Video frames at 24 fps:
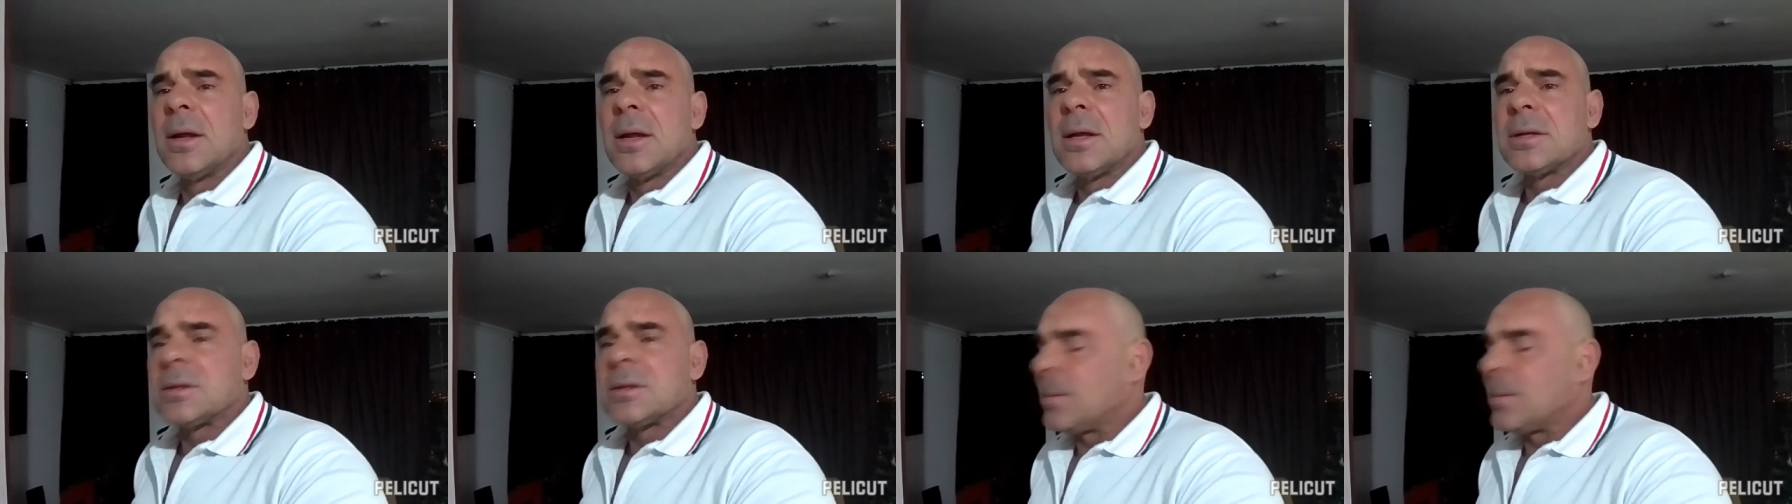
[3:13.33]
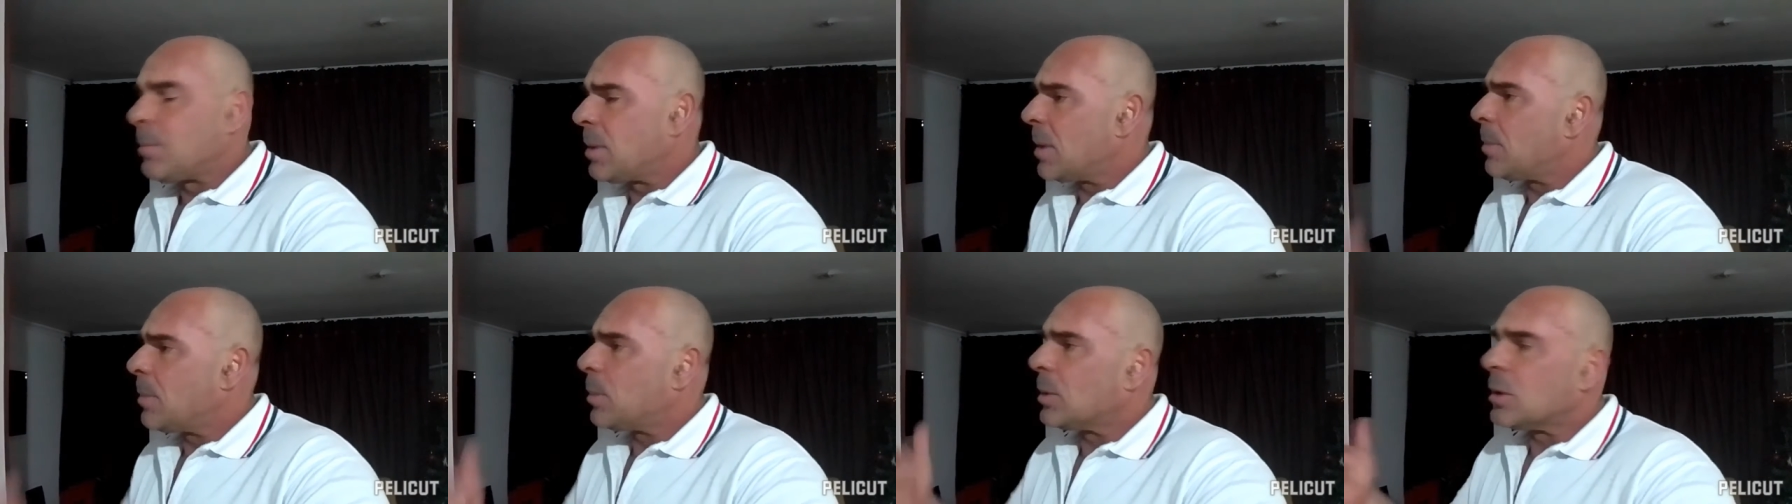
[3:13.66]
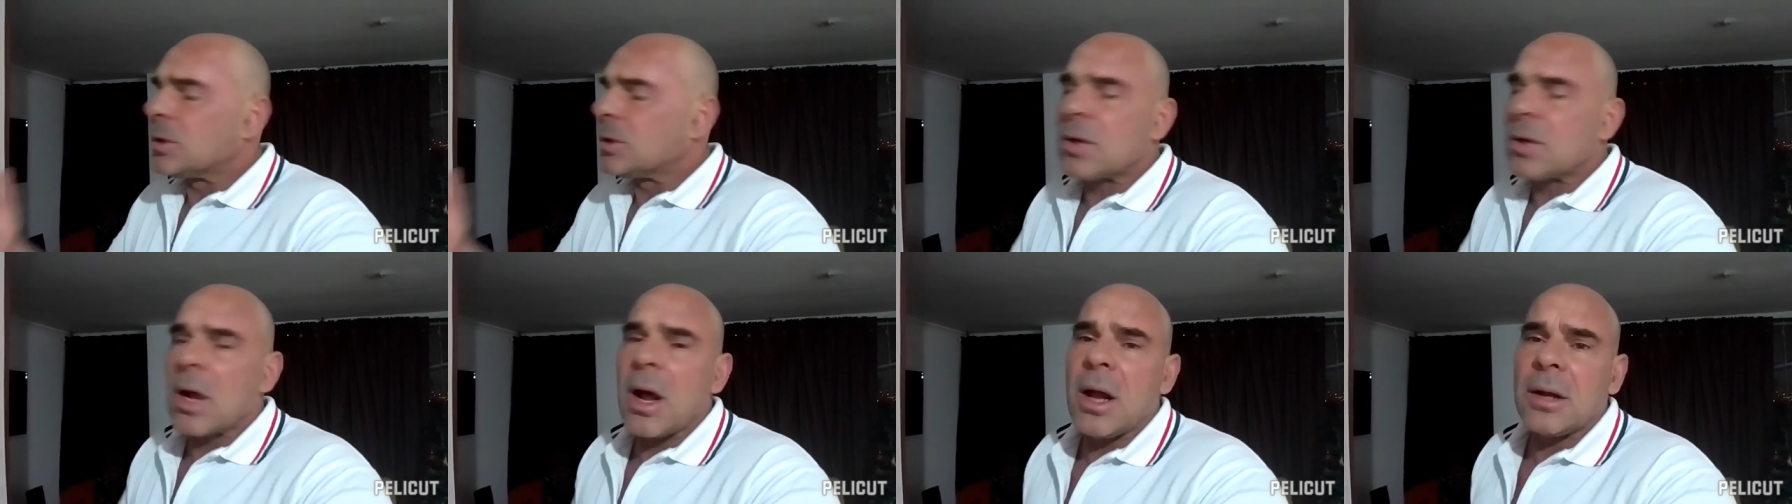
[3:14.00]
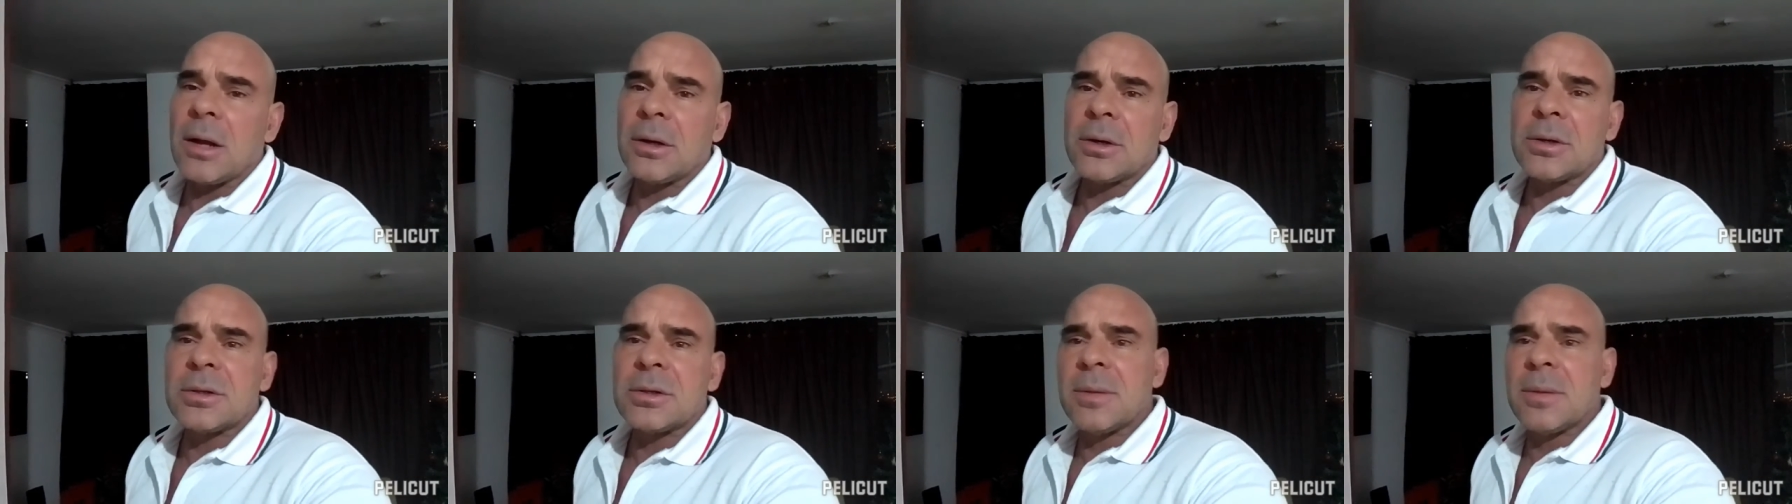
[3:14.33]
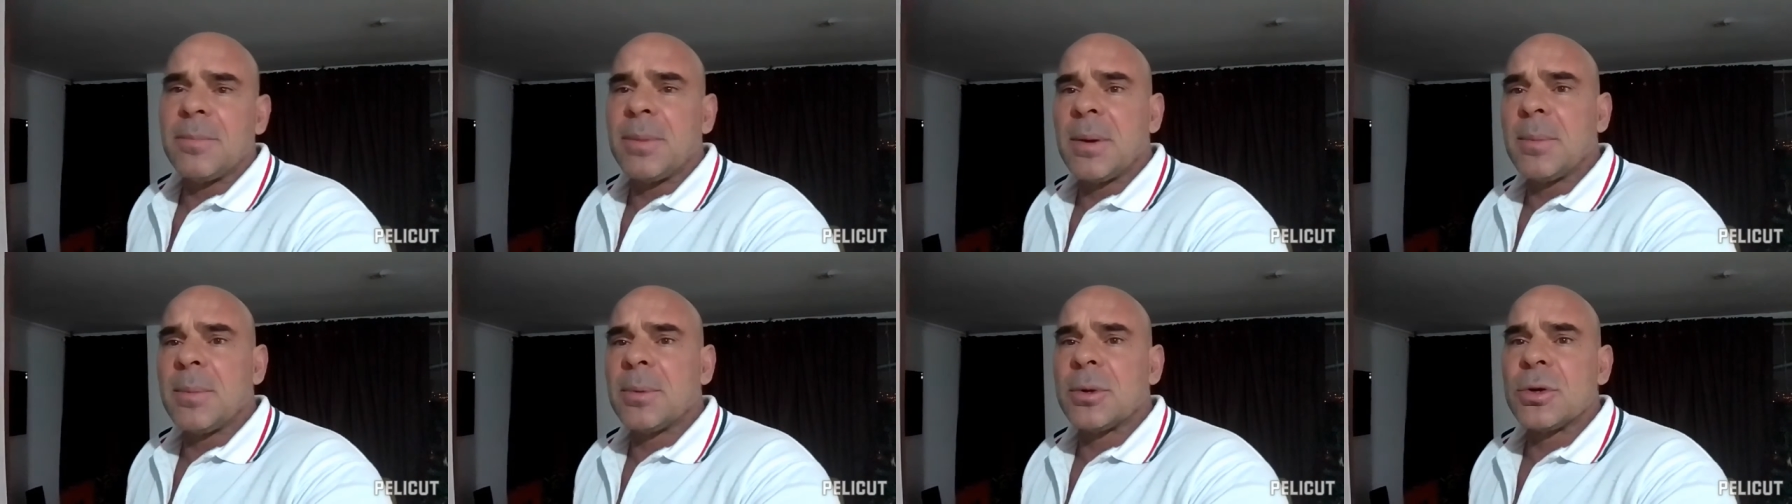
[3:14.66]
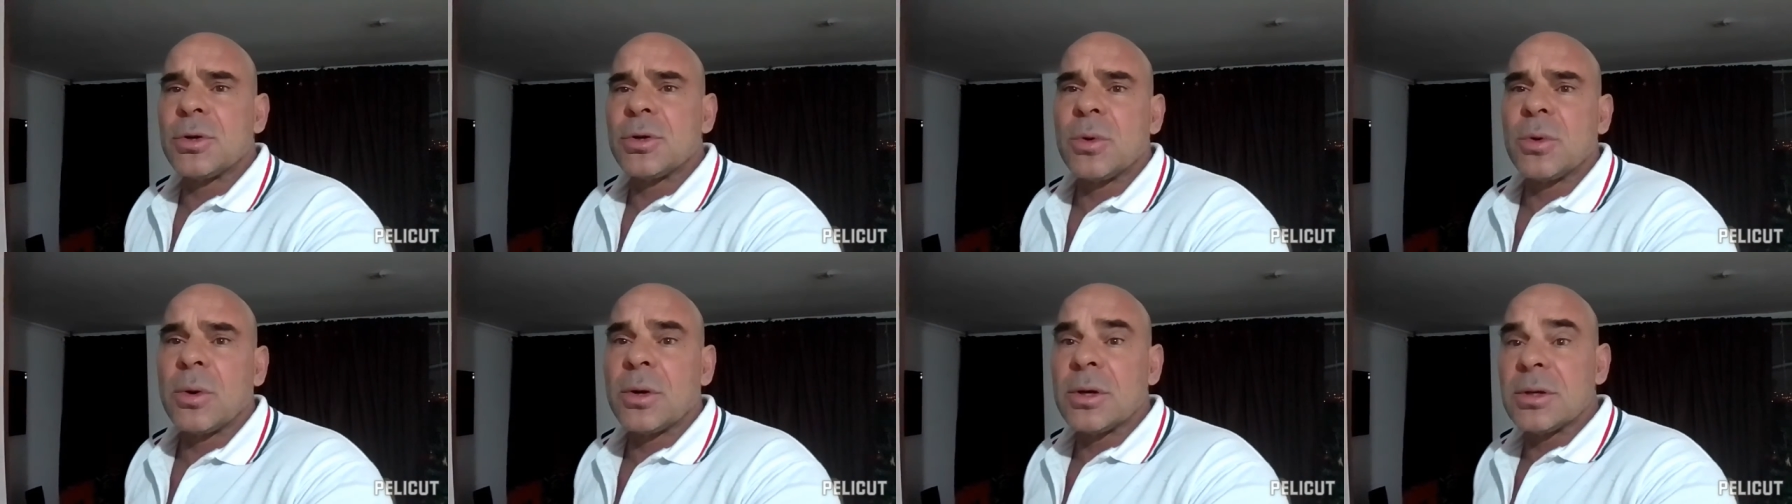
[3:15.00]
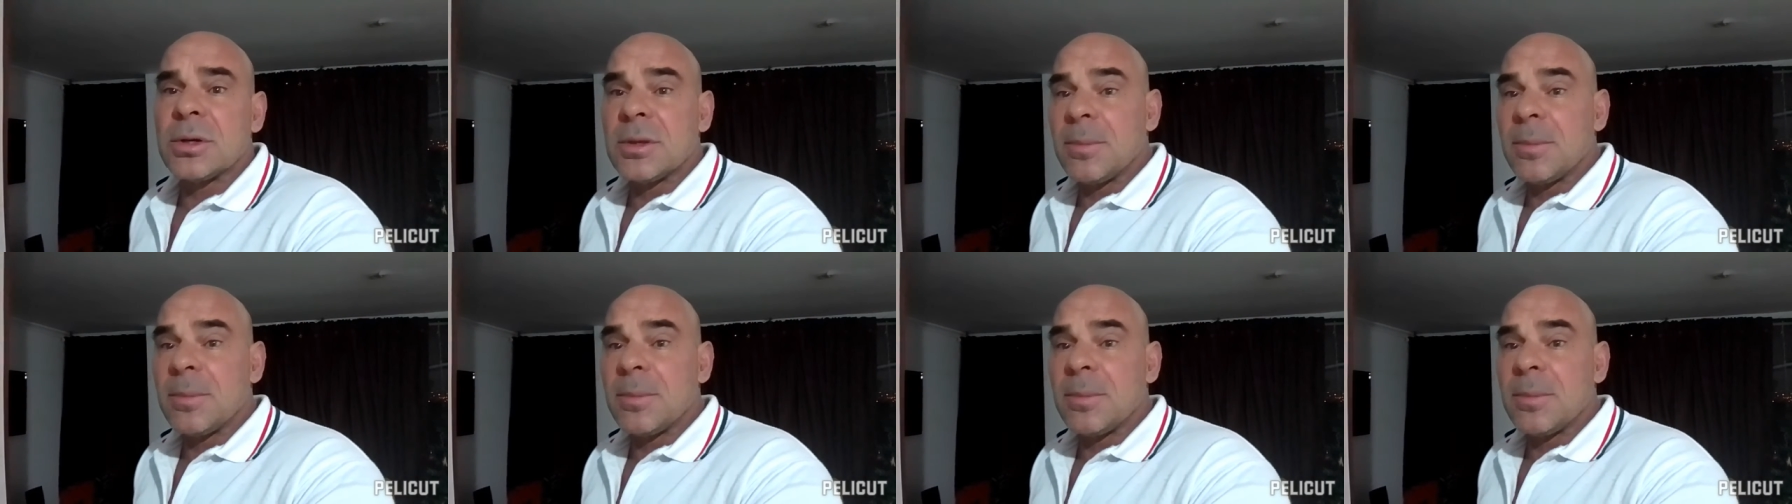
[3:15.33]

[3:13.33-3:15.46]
Some people are taller, some people are shorter,